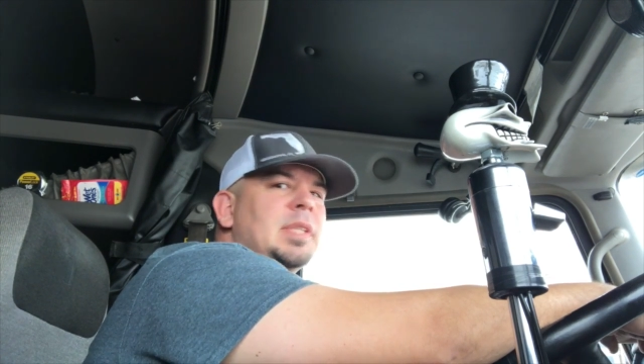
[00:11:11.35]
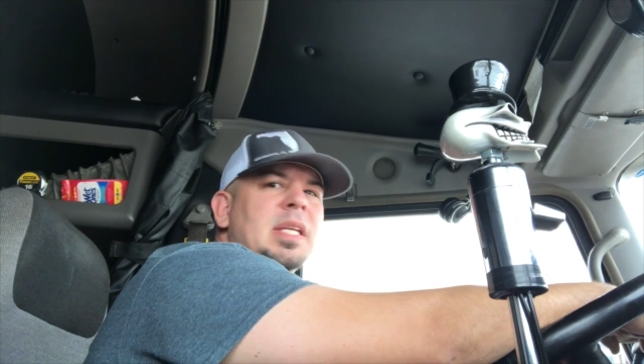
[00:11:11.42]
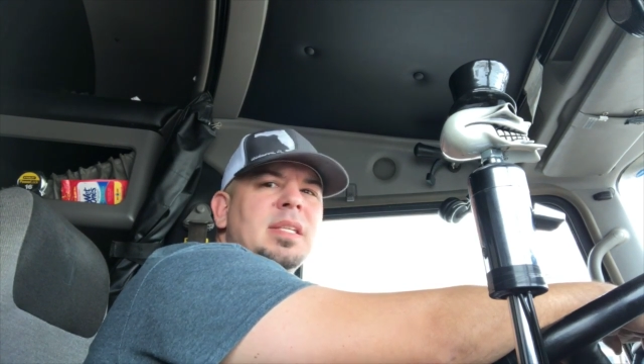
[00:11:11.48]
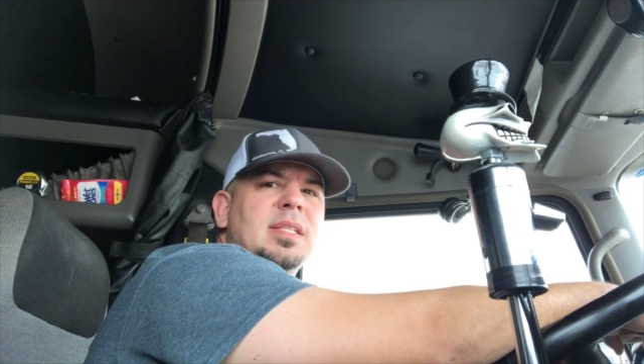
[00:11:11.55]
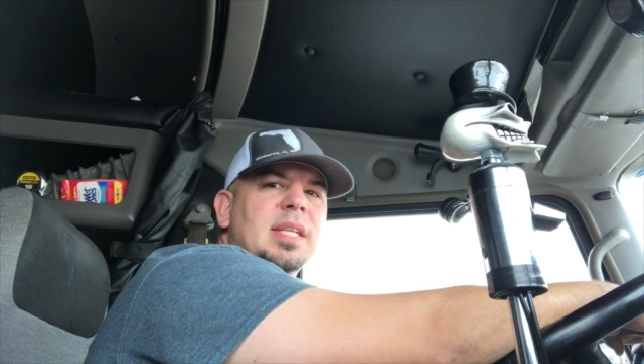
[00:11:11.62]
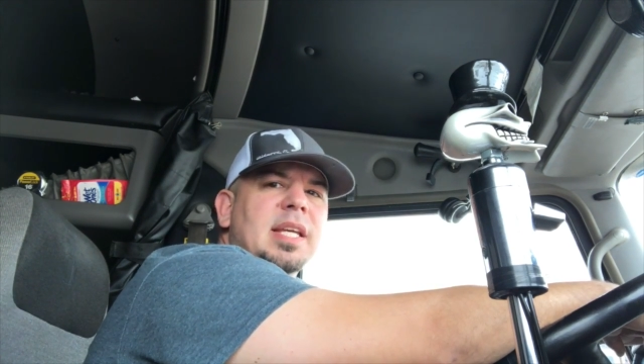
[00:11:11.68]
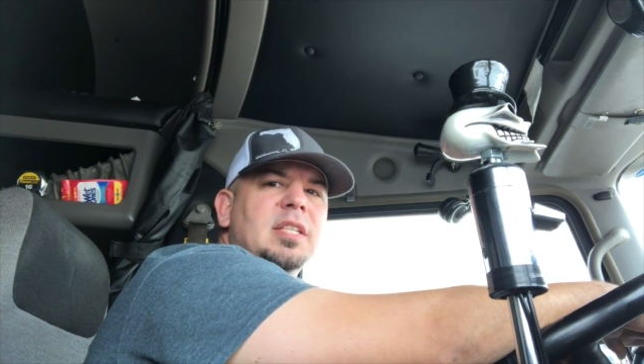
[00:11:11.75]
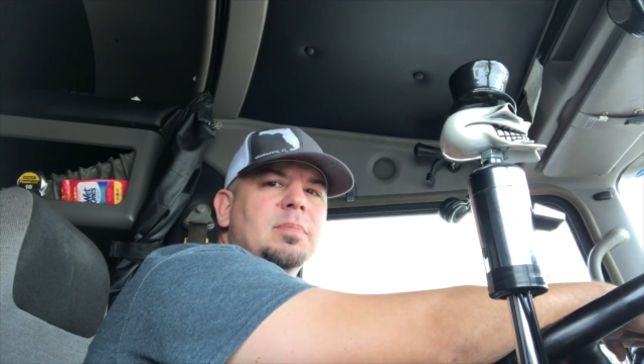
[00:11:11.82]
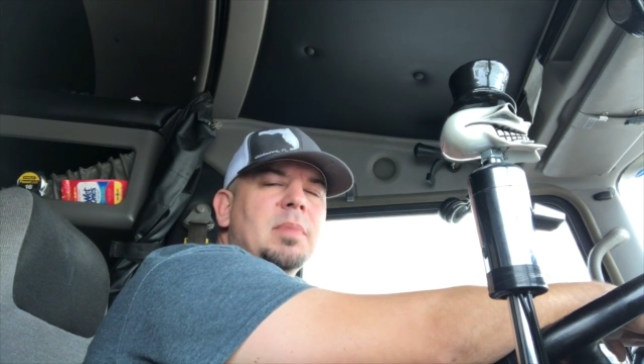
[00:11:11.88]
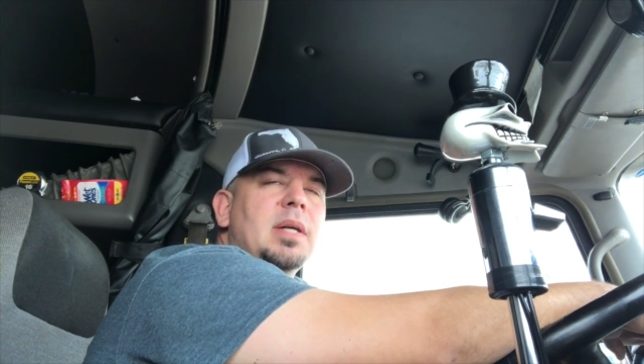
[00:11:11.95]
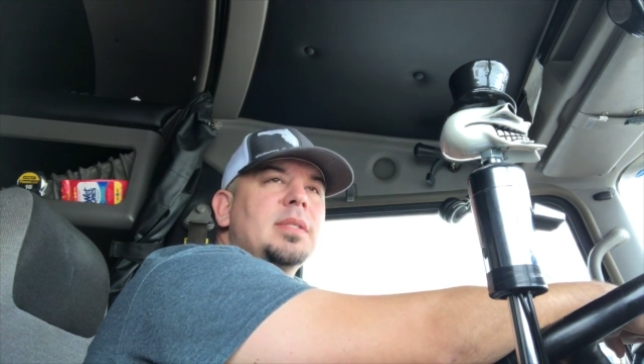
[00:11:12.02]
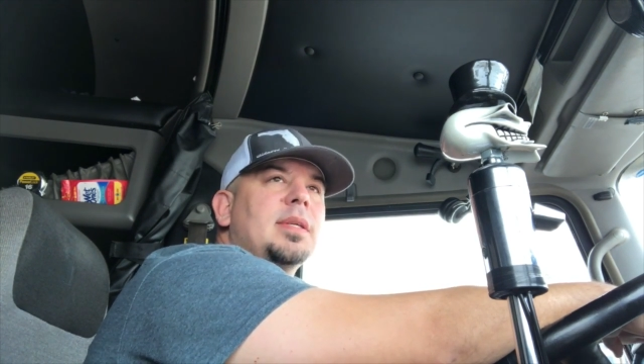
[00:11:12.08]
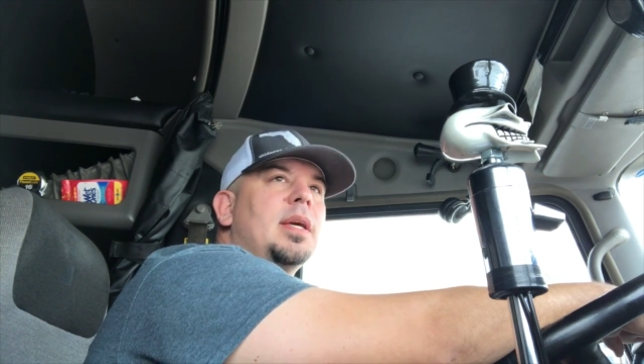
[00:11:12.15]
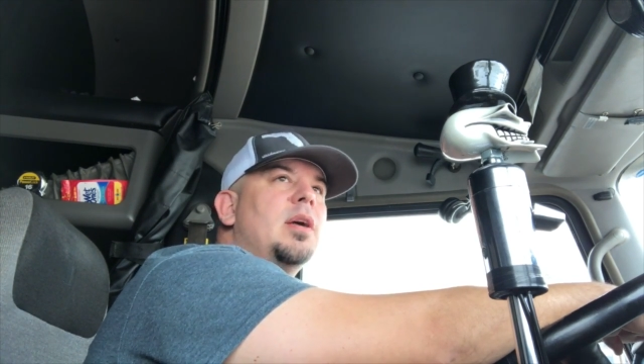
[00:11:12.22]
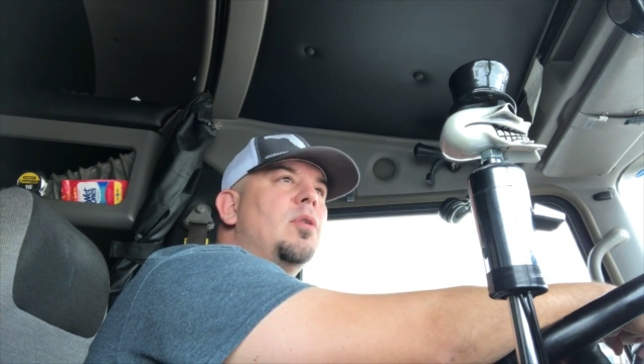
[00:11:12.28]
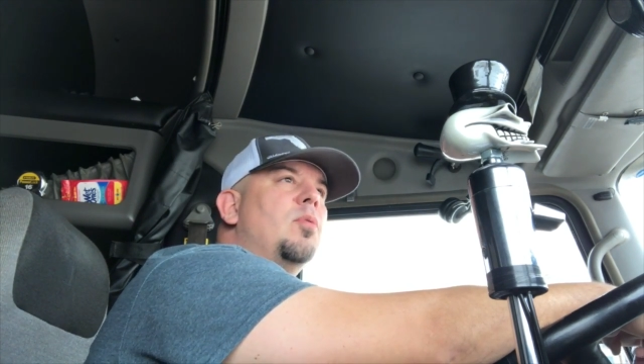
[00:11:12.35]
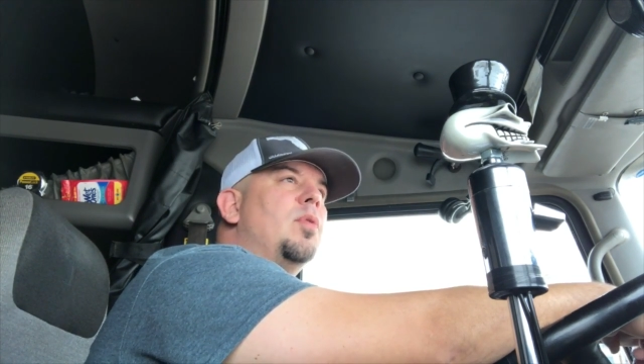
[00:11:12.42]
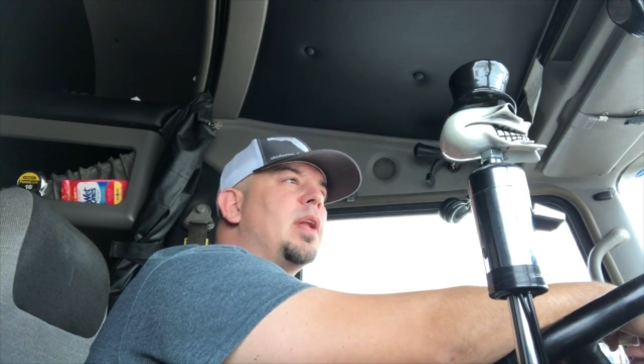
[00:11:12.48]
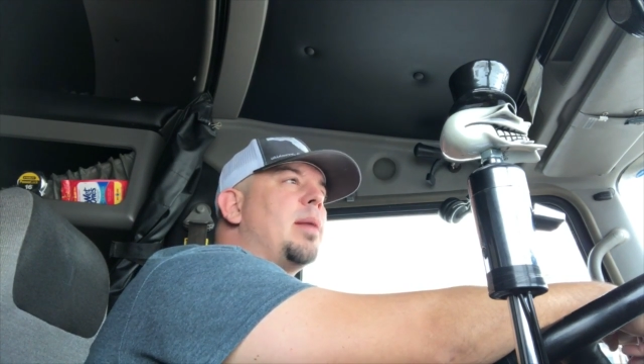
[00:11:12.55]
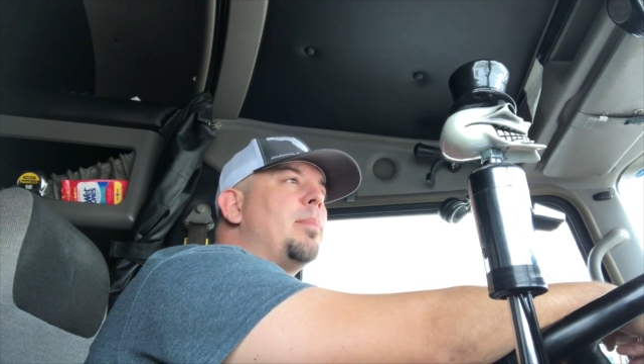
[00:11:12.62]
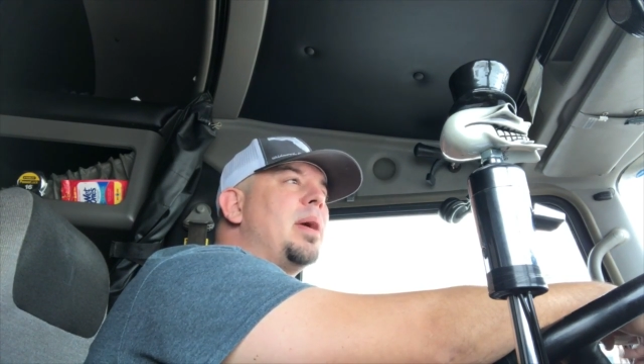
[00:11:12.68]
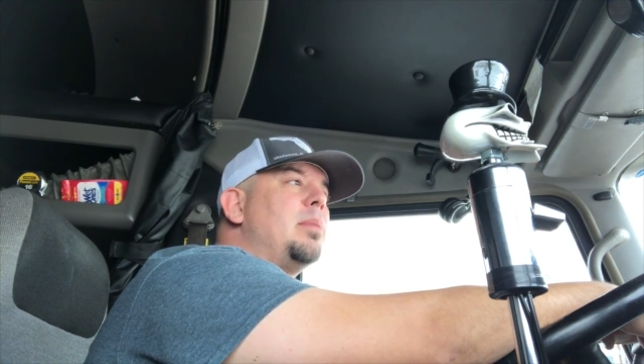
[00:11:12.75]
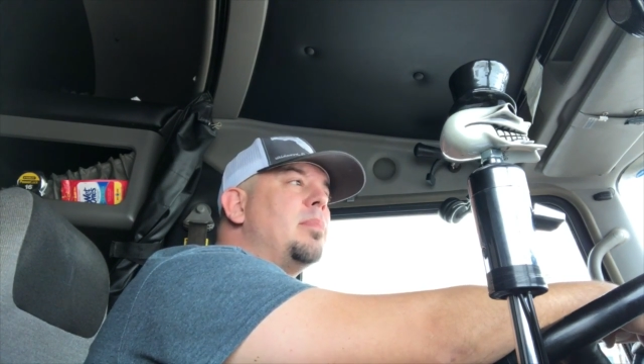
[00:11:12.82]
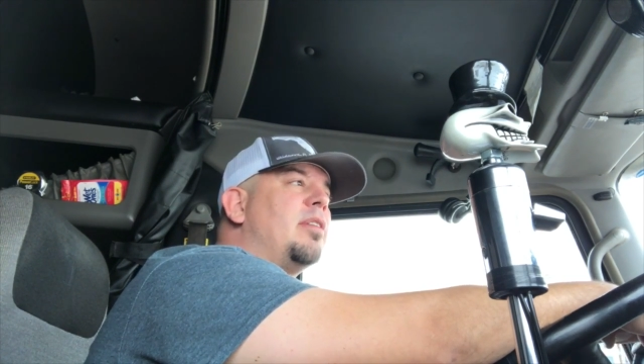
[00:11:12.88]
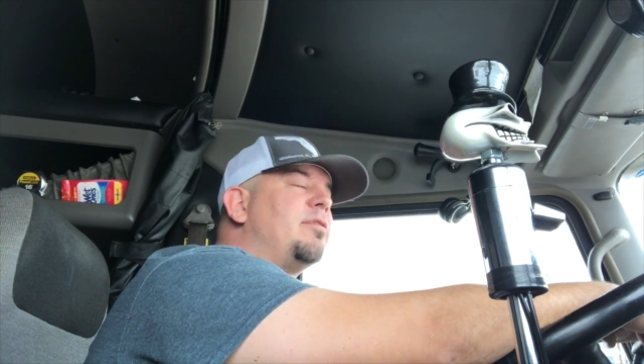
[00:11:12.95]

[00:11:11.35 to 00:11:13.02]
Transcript: 6 months ago when I made my